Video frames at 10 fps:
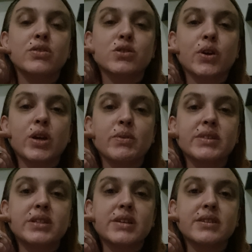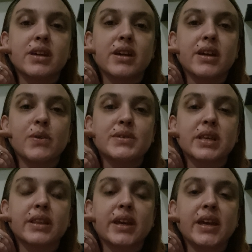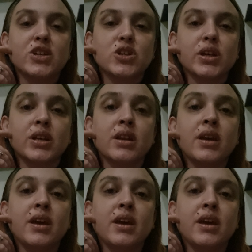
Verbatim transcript: So he was dizzy, he was in the kitchen,